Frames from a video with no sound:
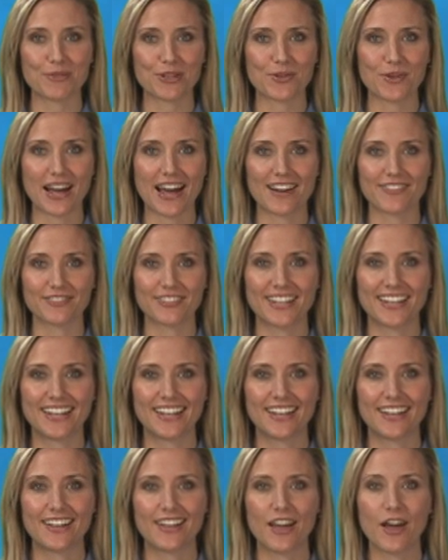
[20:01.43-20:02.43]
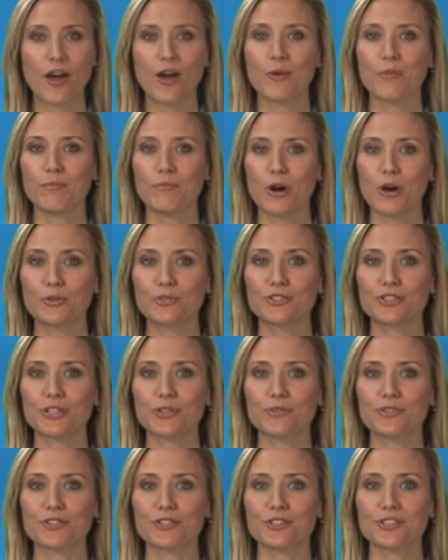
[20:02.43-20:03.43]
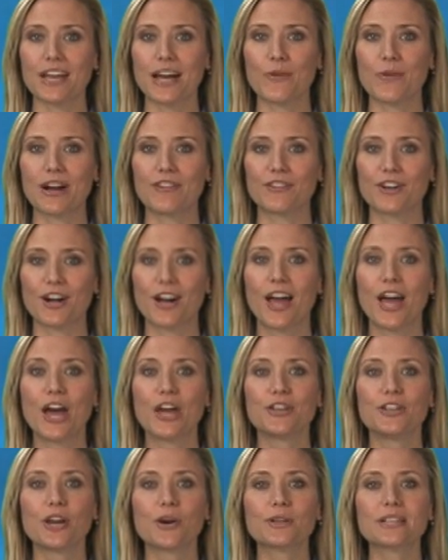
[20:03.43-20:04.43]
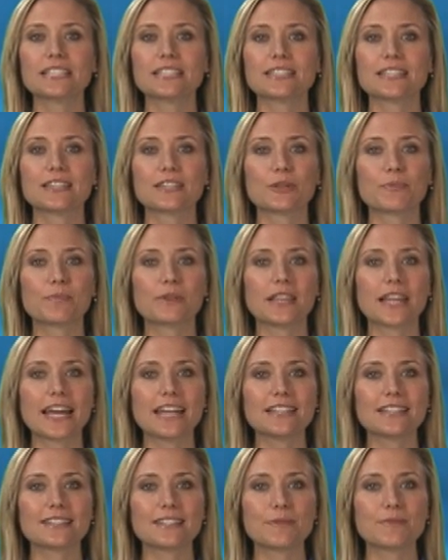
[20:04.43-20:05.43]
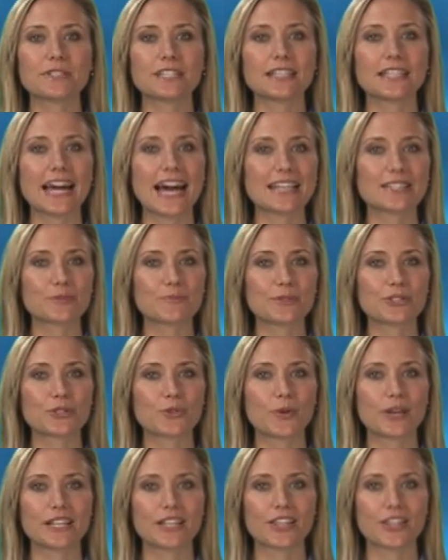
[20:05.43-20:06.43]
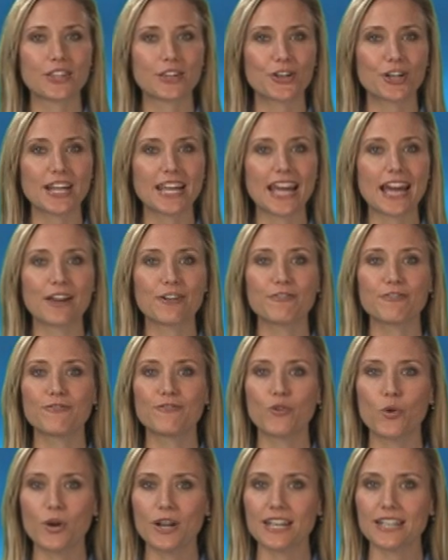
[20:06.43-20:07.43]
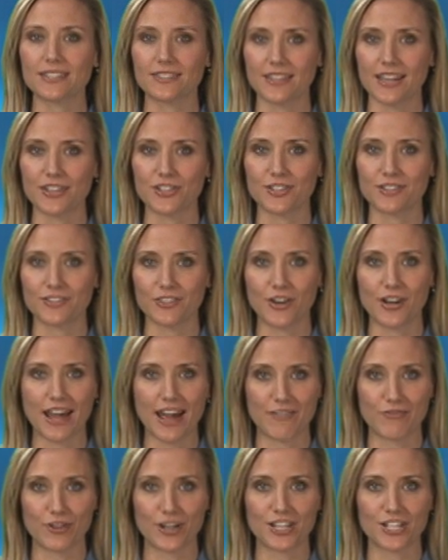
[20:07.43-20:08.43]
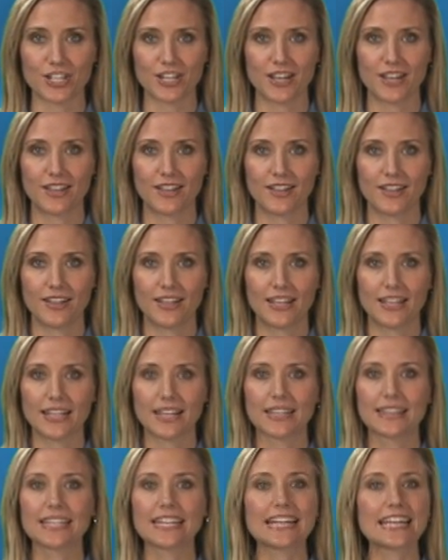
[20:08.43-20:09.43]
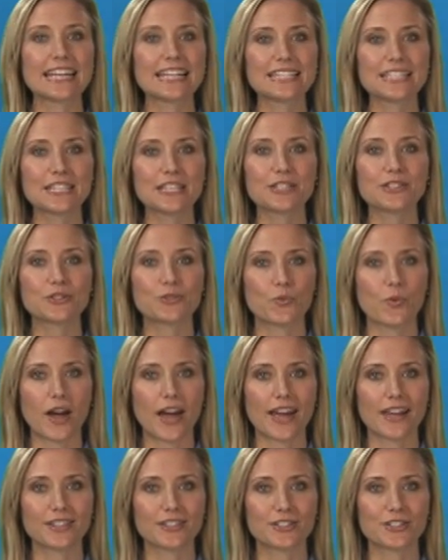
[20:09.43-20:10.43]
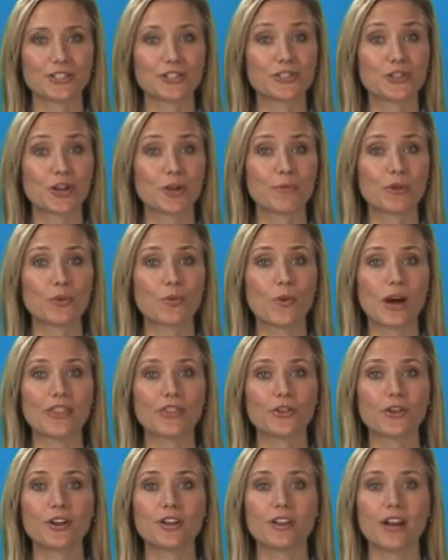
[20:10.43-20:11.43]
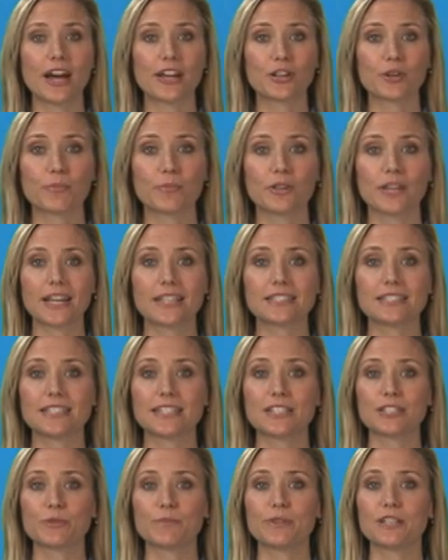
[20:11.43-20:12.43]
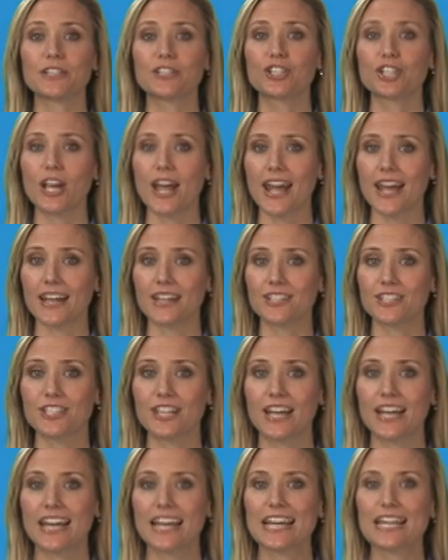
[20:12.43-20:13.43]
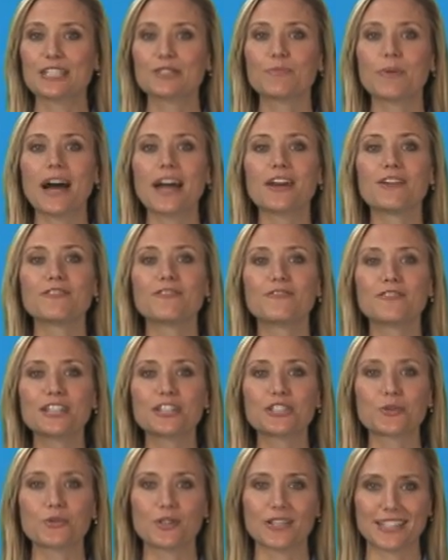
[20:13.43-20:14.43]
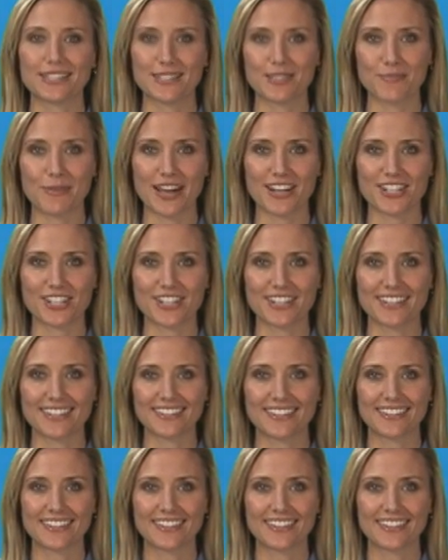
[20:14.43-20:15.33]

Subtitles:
you have. Most users, however, notice that the plates seem to last between 30 and 40 sessions on average. The easiest way to determine whether or not your plates need to be changed is by a visual inspection.